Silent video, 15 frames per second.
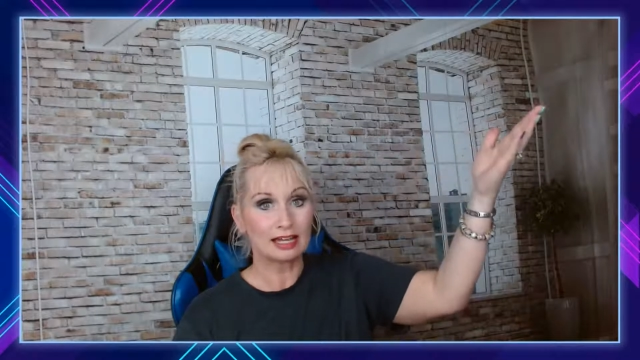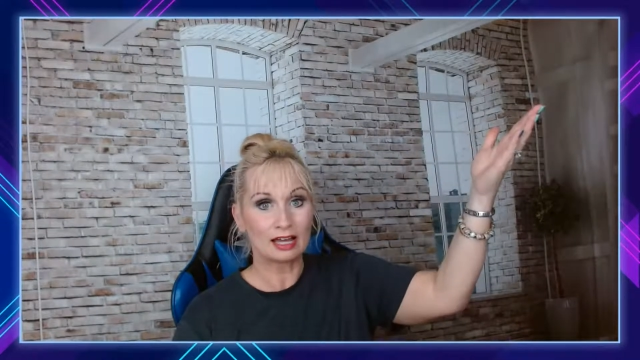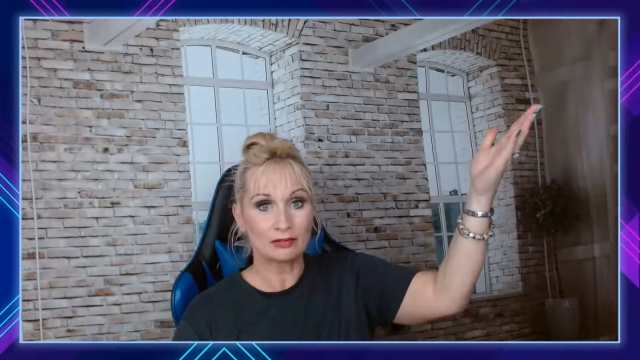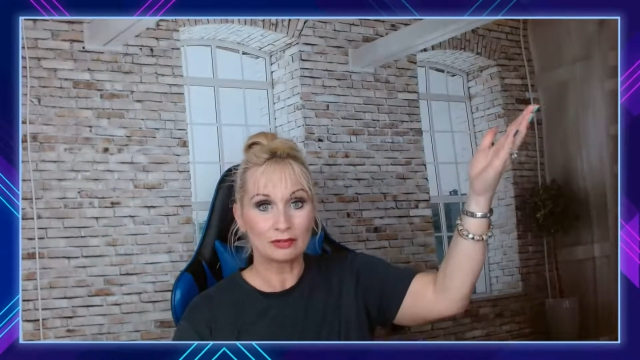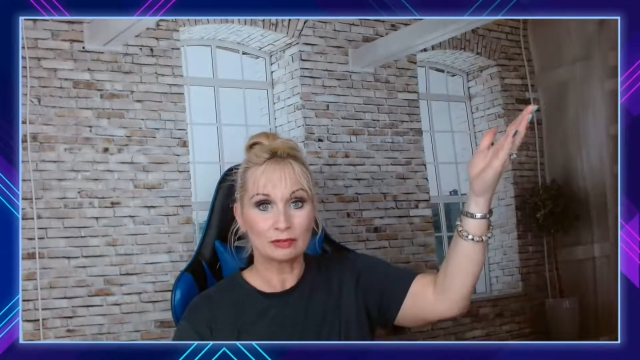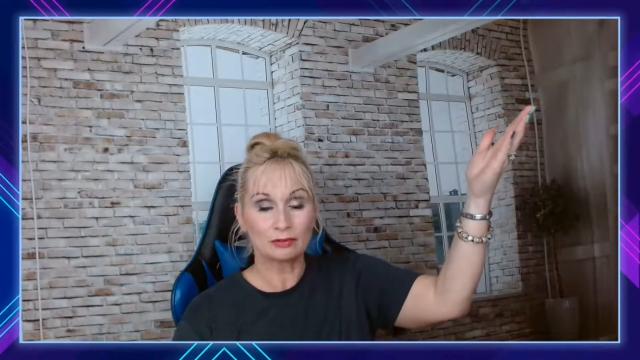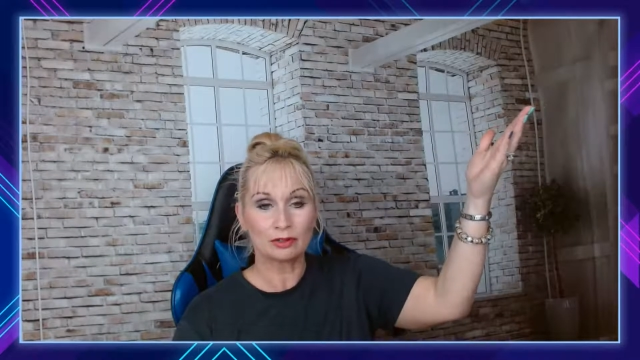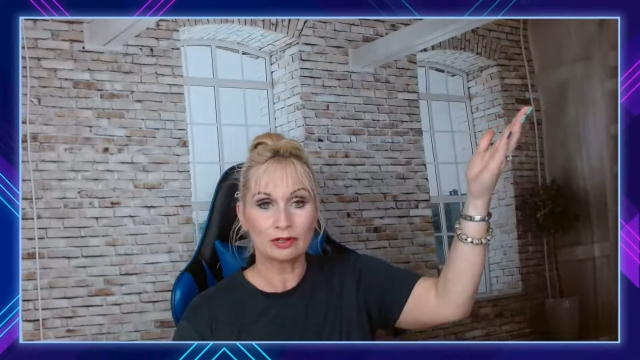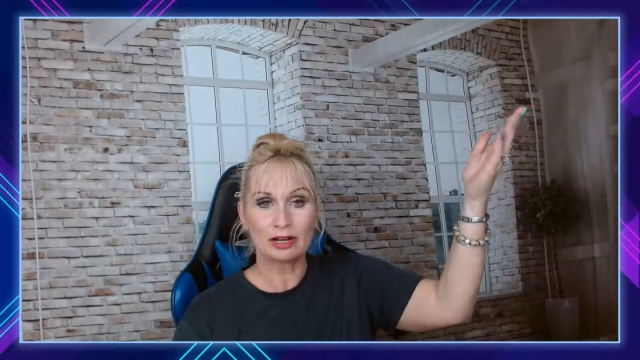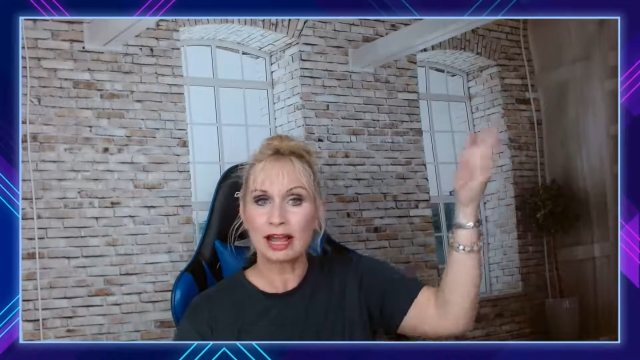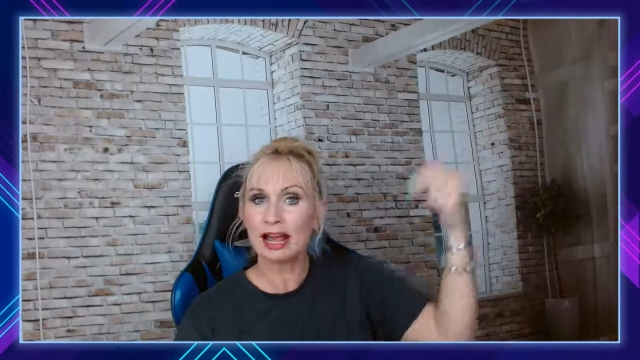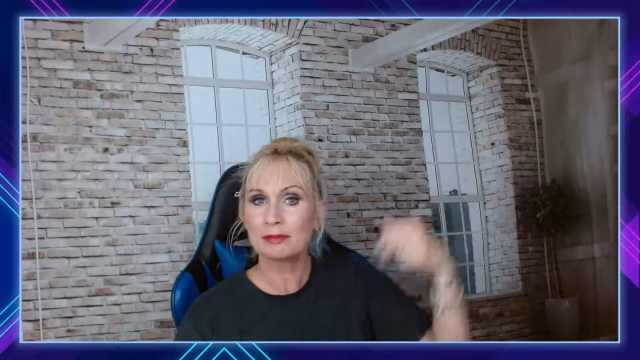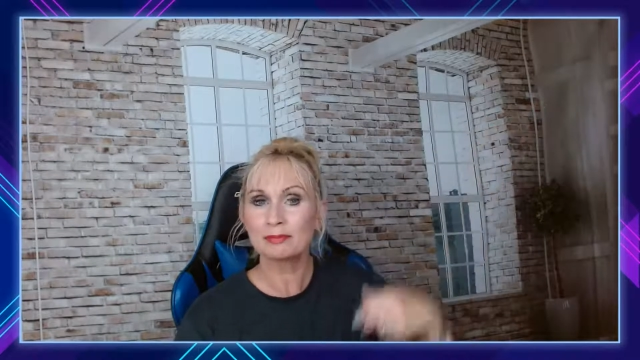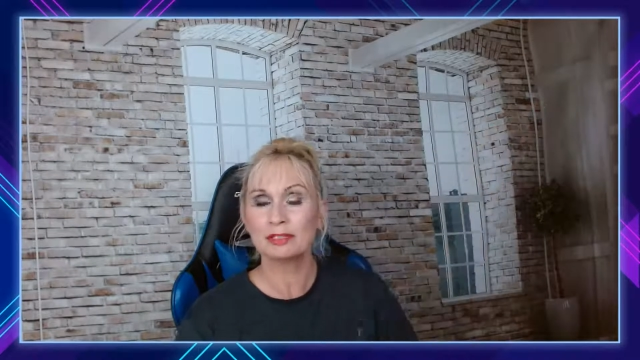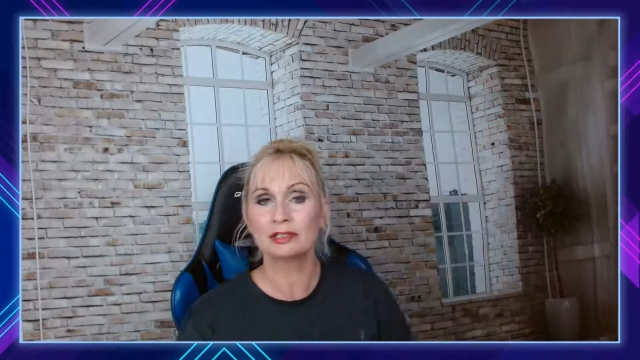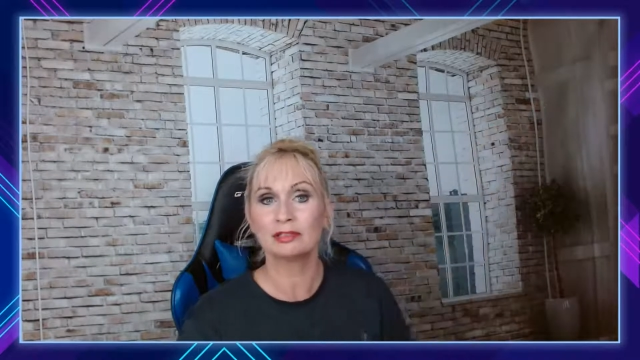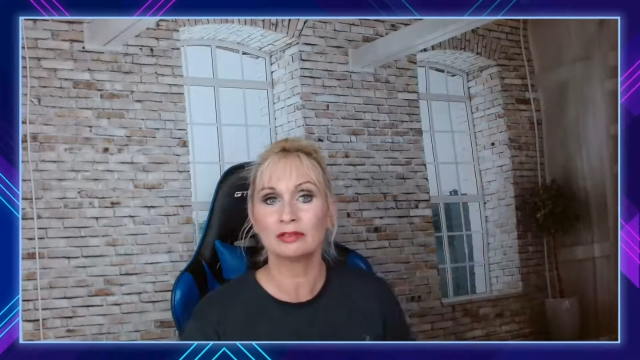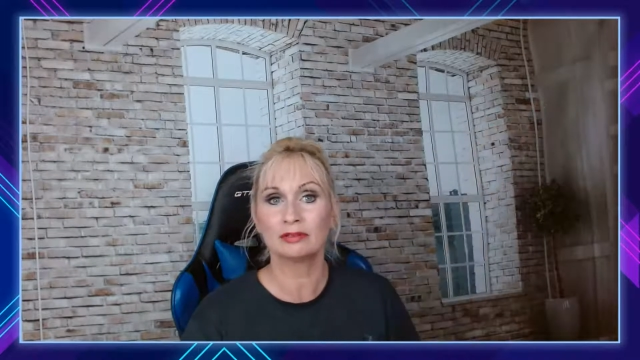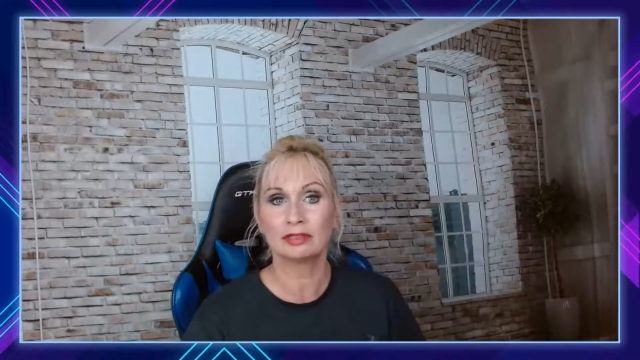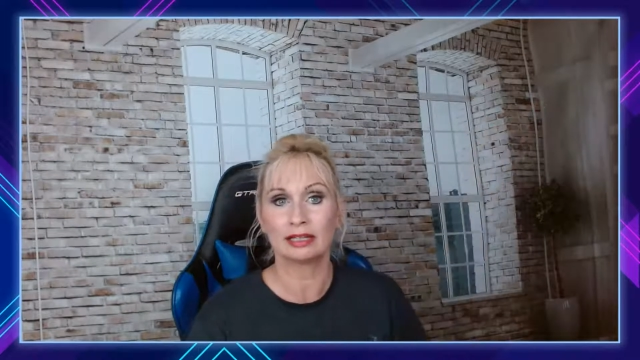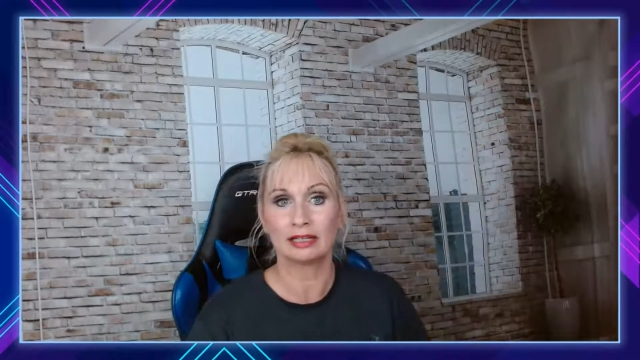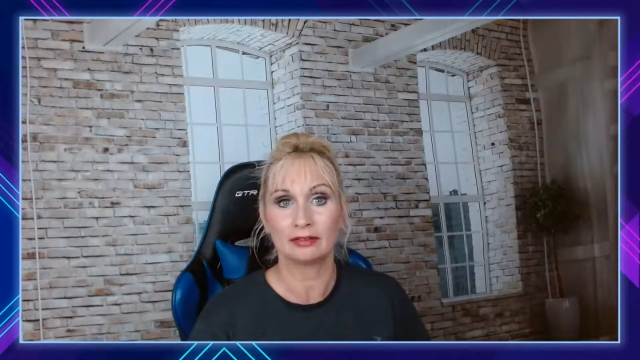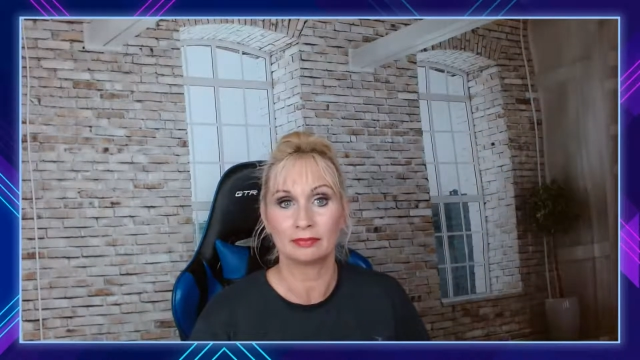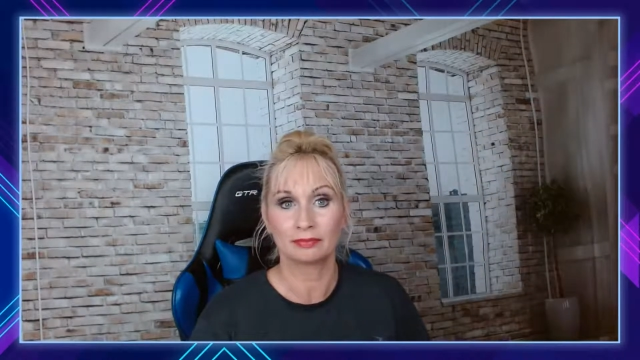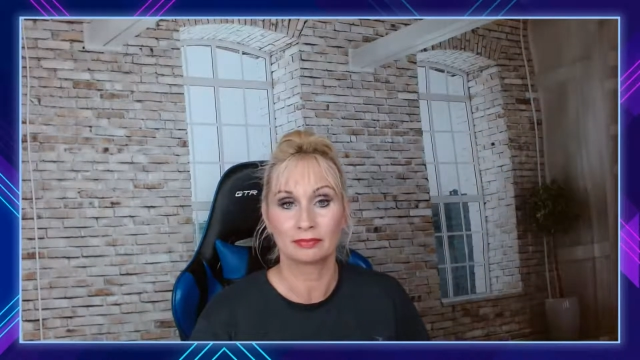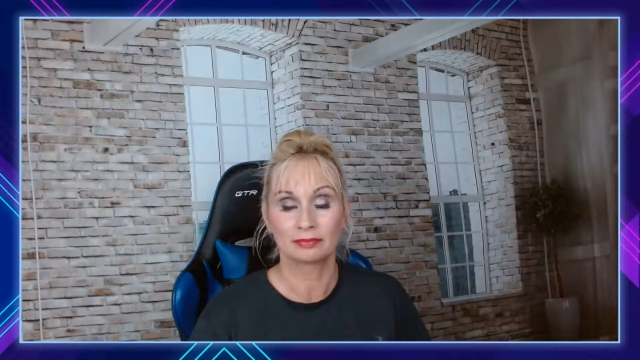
heavenward. Absolutely.